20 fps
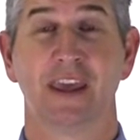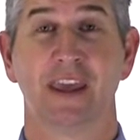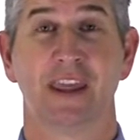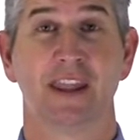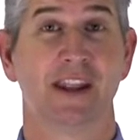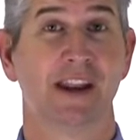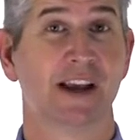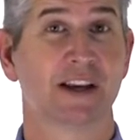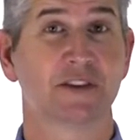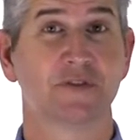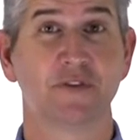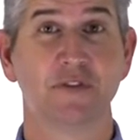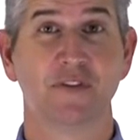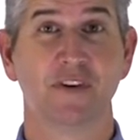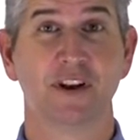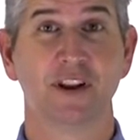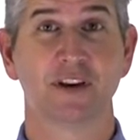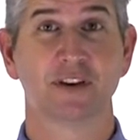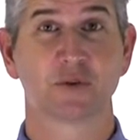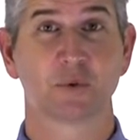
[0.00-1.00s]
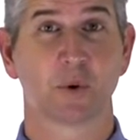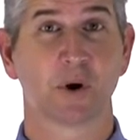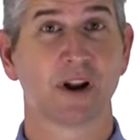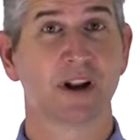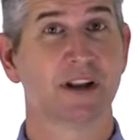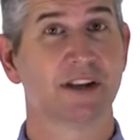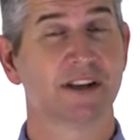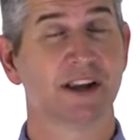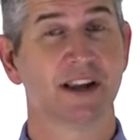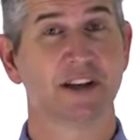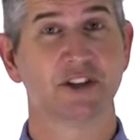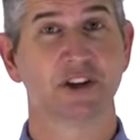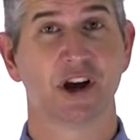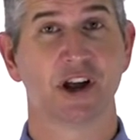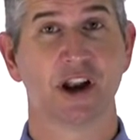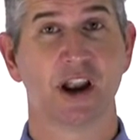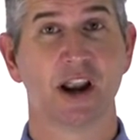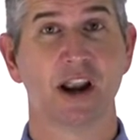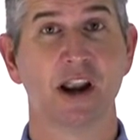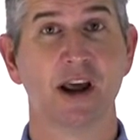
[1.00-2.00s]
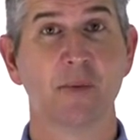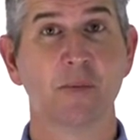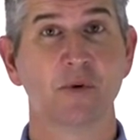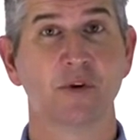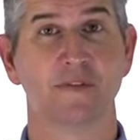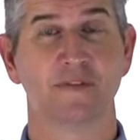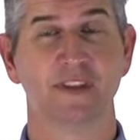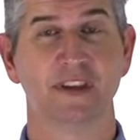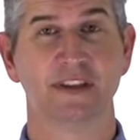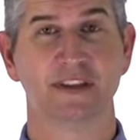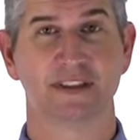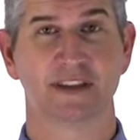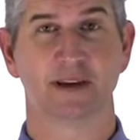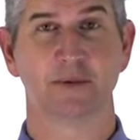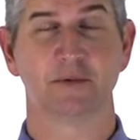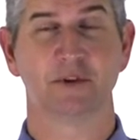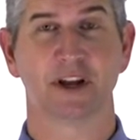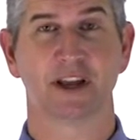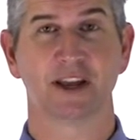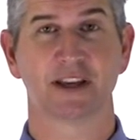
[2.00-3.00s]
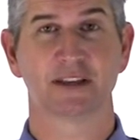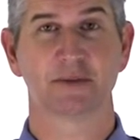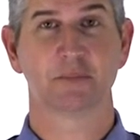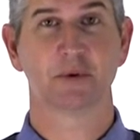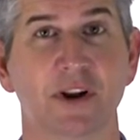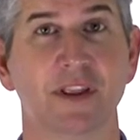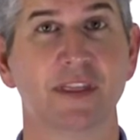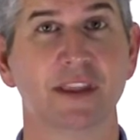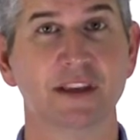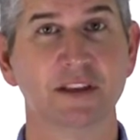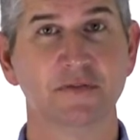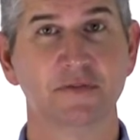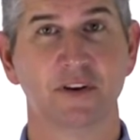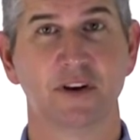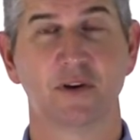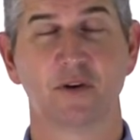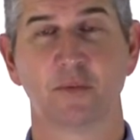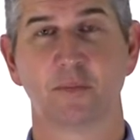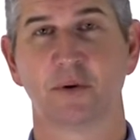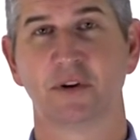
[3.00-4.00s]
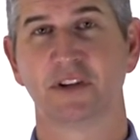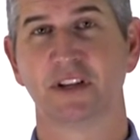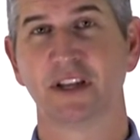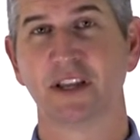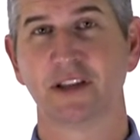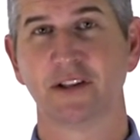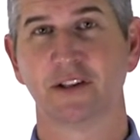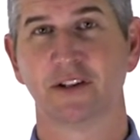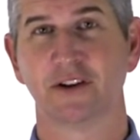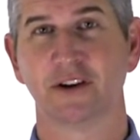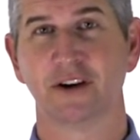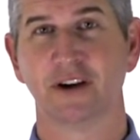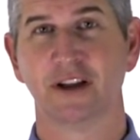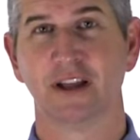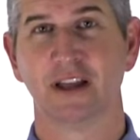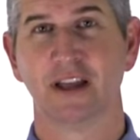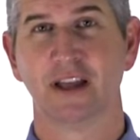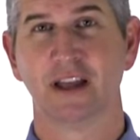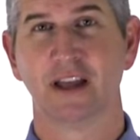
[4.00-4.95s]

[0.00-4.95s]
In the next few videos, we're going to touch on a number of these subjects, but in this video in particular,